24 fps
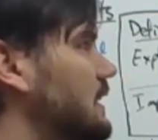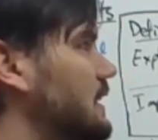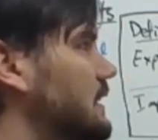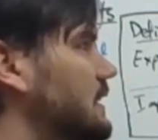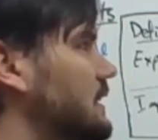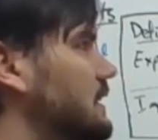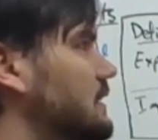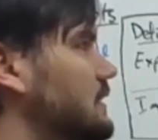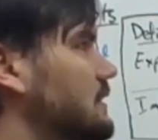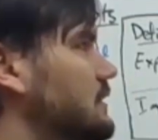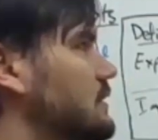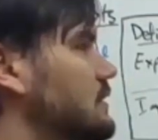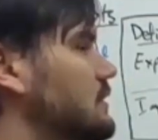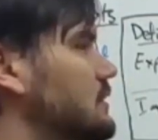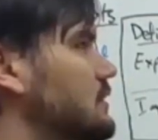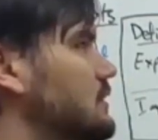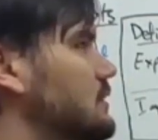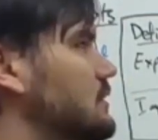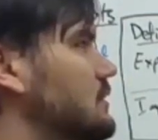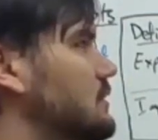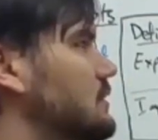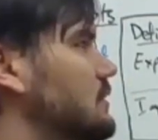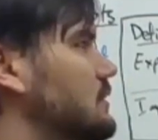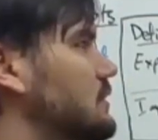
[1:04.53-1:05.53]
a
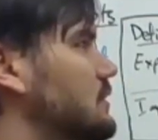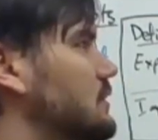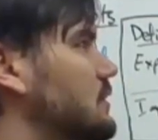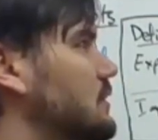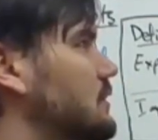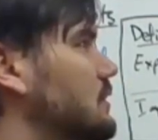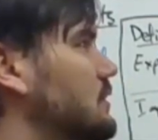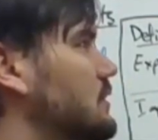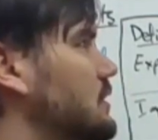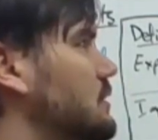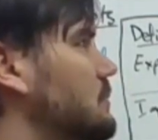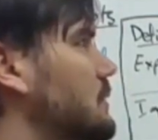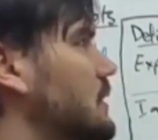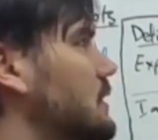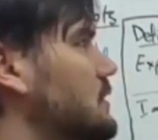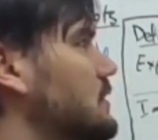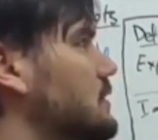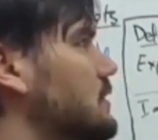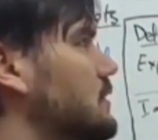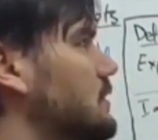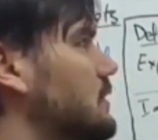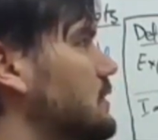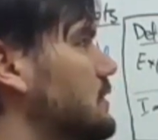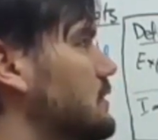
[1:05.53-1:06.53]

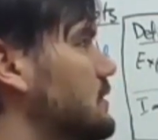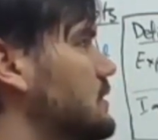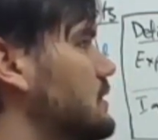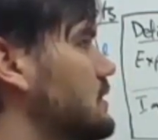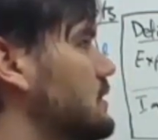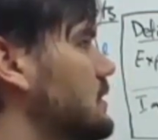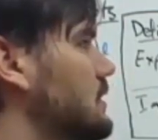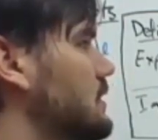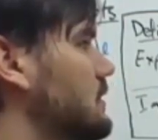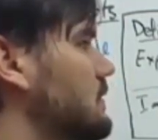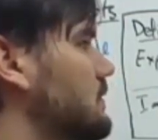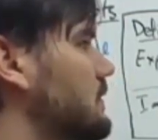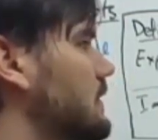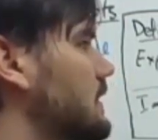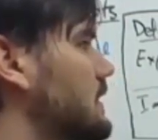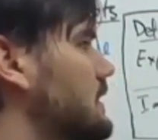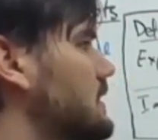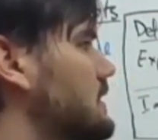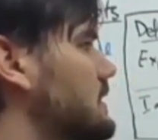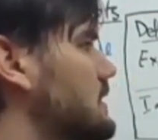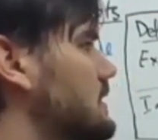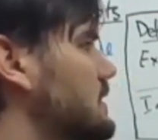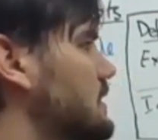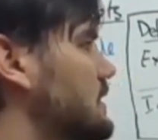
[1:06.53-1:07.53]
two-dimensional
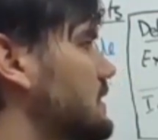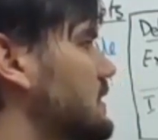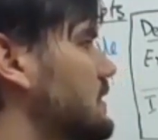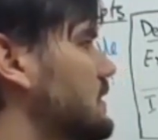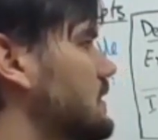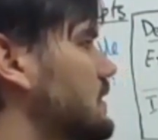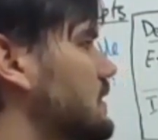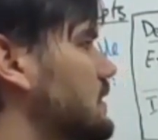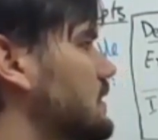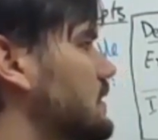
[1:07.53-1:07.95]
surface